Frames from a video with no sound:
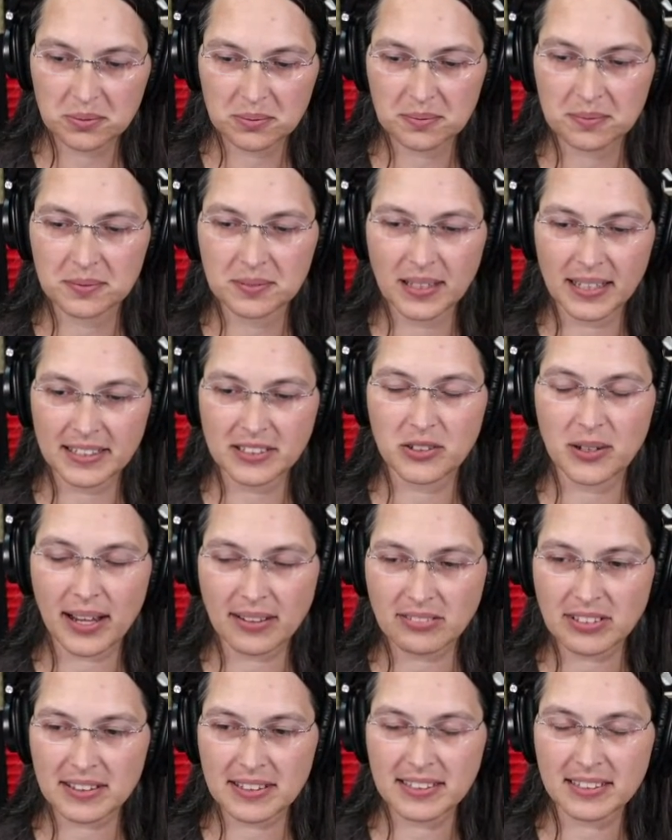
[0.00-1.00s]
like you have
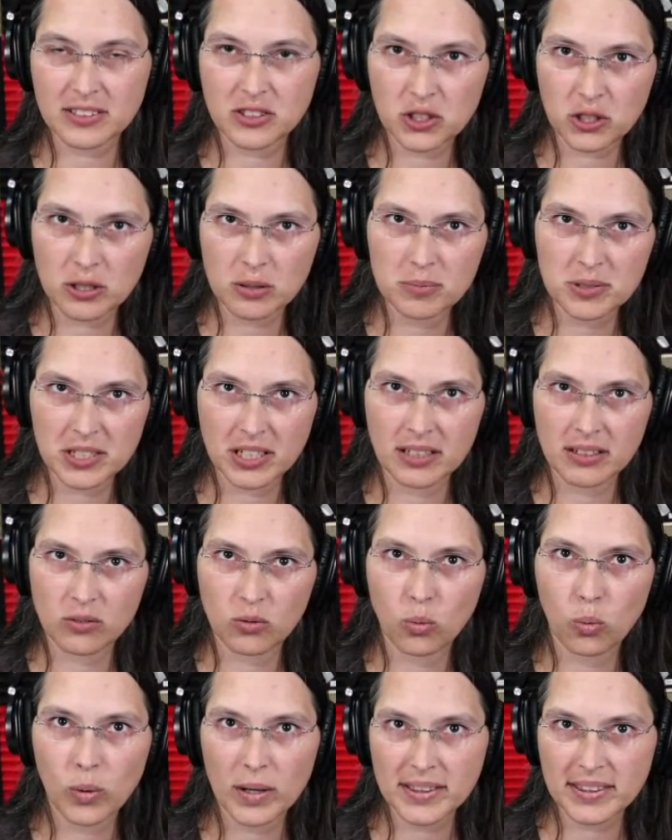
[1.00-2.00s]
to think in terms of
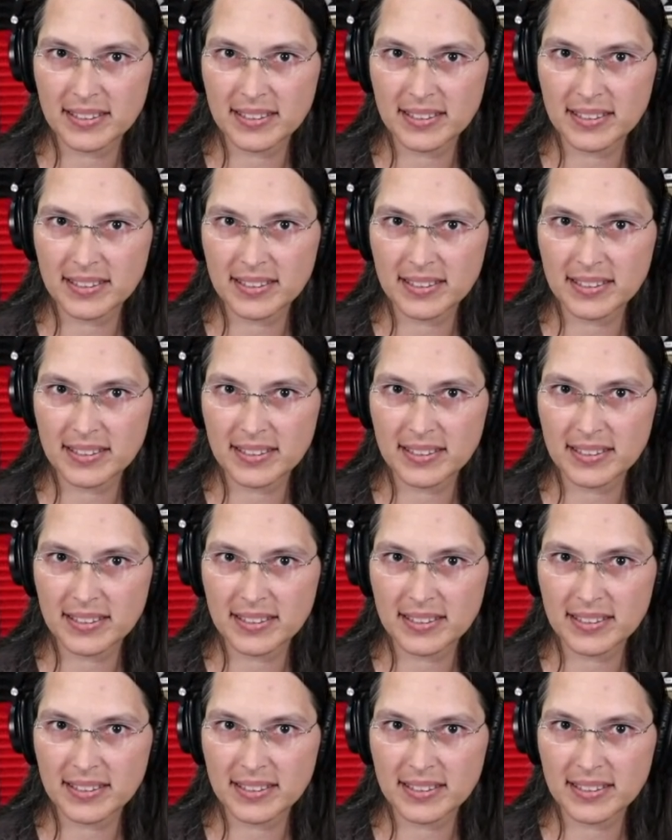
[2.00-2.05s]
what the